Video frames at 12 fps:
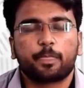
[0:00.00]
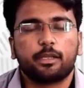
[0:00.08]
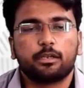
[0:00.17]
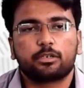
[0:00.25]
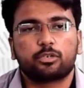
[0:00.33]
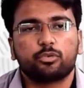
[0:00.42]

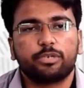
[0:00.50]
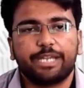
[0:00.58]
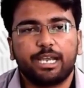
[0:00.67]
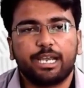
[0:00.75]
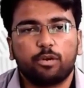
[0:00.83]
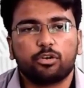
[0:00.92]
to
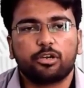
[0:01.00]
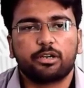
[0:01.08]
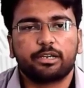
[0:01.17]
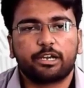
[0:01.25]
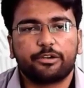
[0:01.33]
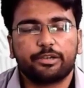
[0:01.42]
read out or
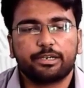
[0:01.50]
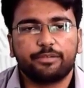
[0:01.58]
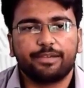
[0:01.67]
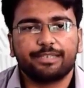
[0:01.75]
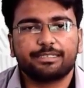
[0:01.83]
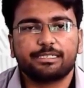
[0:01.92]
recording
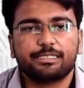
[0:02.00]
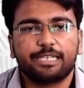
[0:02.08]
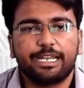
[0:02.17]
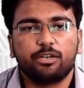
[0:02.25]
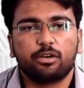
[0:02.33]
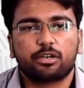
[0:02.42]
devices
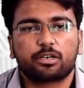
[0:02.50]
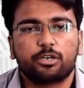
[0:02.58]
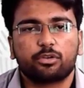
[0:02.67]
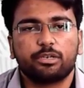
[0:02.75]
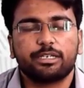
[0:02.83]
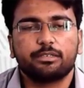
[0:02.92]
and or
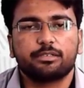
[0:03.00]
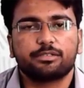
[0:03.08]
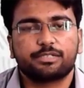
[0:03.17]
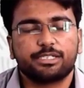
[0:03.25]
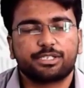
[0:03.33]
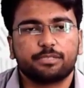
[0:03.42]
controlling
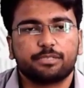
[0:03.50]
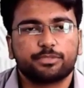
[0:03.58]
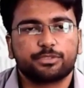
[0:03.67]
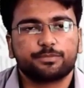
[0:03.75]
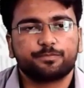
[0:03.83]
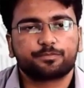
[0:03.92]
systems.
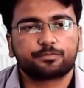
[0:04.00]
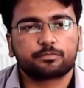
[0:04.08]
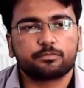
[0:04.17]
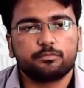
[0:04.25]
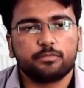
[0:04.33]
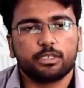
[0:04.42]

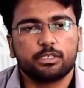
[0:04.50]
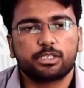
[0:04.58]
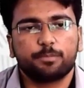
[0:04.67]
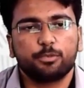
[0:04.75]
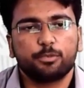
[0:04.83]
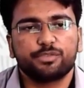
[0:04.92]

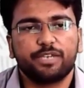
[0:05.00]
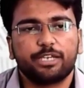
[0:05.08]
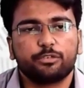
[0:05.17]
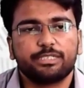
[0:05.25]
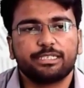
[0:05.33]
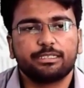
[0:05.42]
Suppose we are
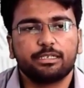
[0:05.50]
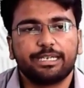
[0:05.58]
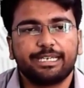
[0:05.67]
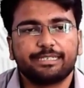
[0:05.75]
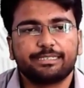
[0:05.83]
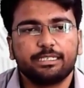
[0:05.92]
using the
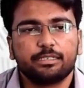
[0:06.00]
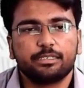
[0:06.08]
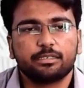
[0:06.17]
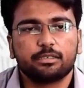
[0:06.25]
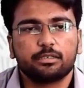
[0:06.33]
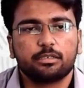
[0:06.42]
AC
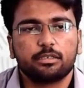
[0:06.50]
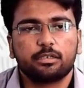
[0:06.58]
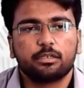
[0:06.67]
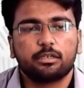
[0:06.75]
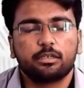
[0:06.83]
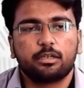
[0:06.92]

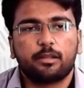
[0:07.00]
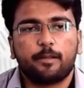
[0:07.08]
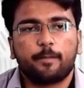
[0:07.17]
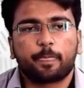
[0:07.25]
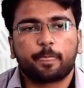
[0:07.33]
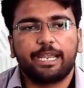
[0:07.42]

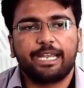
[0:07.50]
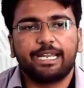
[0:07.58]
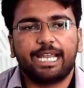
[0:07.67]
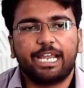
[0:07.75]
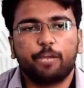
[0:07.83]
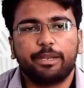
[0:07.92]
and
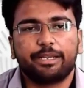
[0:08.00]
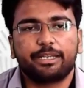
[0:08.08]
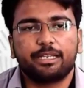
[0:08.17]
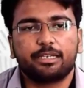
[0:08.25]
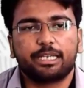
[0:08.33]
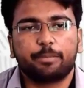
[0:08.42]
I have
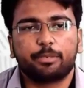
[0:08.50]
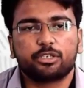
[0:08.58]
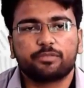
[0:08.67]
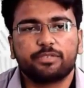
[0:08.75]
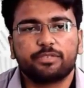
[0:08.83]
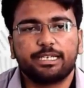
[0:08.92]
maintained the temperature
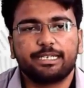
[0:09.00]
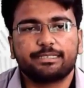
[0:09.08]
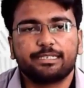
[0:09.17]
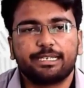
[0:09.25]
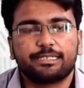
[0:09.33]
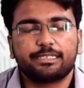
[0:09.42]
of the AC,
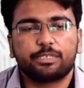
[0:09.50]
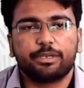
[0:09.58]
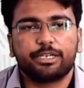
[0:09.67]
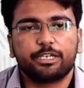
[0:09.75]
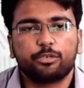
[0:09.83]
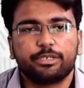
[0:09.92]
let's say
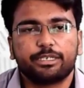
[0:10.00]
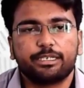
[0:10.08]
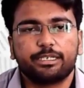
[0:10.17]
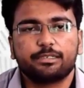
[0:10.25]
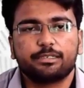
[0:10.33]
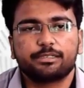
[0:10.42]
22
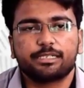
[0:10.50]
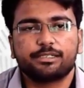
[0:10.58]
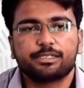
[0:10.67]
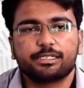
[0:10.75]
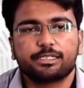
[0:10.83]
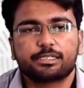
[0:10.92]
degree
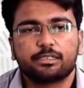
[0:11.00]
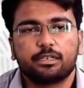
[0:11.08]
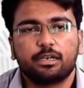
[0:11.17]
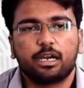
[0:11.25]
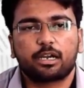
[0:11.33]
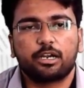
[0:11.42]
Celsius.
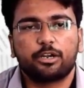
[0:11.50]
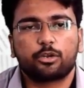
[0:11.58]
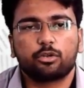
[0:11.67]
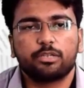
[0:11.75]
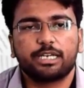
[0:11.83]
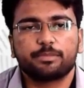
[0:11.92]
A
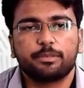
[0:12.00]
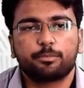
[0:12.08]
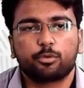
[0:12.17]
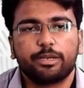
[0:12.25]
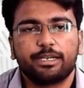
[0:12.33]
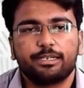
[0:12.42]
controller has been
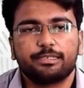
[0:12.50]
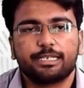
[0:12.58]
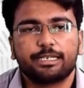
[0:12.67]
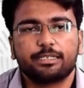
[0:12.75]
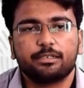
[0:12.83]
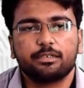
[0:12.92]
provided
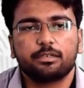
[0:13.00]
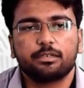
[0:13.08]
inside the